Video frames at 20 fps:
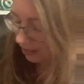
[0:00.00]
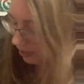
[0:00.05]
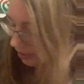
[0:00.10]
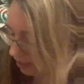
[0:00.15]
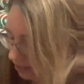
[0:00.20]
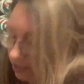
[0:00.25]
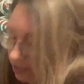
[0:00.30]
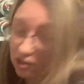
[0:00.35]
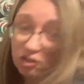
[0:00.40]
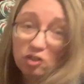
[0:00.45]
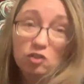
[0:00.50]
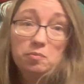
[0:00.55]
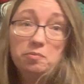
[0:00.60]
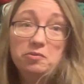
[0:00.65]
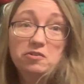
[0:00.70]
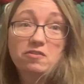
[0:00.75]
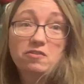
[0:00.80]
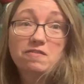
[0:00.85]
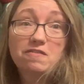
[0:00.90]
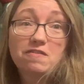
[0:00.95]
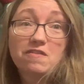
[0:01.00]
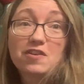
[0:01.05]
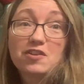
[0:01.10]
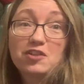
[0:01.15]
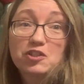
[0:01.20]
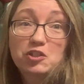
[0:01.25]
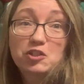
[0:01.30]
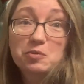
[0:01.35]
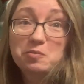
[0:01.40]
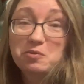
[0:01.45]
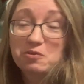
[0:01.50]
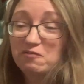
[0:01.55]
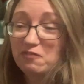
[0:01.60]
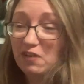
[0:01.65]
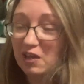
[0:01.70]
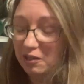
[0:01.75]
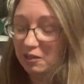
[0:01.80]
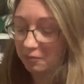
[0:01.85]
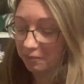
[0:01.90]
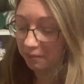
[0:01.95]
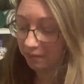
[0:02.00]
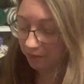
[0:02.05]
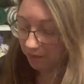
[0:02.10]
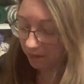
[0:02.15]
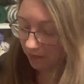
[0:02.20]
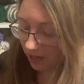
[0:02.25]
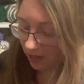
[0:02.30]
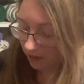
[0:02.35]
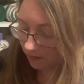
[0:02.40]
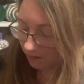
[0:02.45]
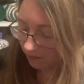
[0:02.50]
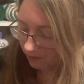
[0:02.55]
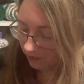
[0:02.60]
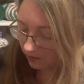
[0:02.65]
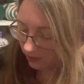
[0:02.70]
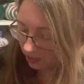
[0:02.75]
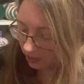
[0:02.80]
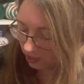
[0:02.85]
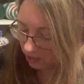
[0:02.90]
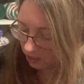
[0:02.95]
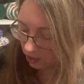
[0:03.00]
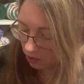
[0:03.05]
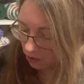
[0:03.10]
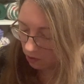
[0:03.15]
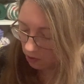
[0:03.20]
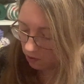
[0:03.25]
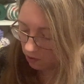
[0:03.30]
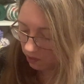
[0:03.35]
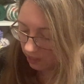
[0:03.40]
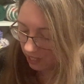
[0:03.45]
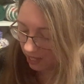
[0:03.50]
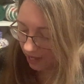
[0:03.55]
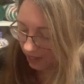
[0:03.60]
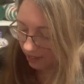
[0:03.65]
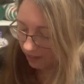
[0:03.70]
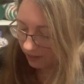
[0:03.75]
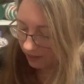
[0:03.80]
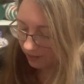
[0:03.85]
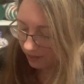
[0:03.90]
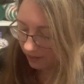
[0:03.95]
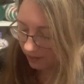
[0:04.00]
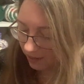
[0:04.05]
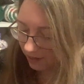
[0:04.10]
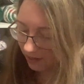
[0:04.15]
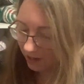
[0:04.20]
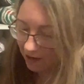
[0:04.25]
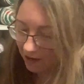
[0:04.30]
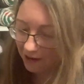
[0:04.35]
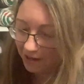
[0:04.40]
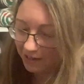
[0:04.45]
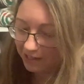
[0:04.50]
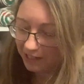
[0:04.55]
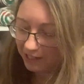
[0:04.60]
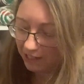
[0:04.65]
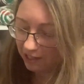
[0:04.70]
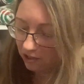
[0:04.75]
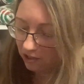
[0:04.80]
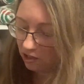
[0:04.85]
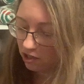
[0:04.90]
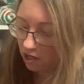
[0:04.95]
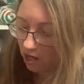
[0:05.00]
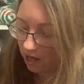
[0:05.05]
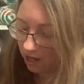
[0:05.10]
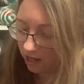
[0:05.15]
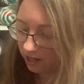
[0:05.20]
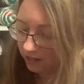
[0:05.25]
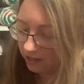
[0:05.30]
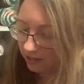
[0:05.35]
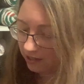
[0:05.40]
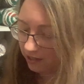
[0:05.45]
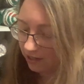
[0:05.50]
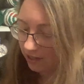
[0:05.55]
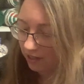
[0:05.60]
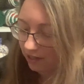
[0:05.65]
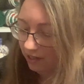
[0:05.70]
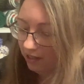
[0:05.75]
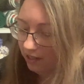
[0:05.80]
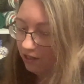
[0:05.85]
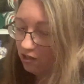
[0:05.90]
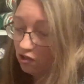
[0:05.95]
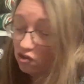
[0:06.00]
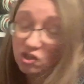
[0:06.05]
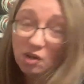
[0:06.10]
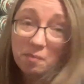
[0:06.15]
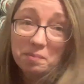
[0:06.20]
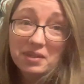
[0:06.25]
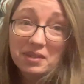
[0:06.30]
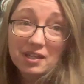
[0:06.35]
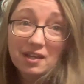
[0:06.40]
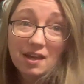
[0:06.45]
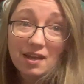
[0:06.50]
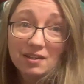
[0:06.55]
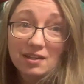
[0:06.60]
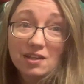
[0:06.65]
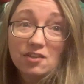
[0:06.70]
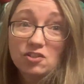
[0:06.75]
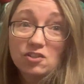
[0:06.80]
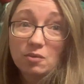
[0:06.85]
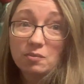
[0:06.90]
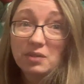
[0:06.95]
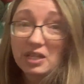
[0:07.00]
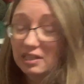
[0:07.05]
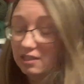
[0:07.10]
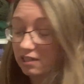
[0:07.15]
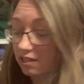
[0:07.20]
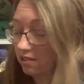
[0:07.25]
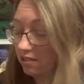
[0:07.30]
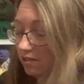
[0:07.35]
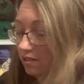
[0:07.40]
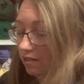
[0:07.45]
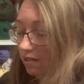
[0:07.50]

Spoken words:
is super, super fun. So glad I did not jump the gun and donate this.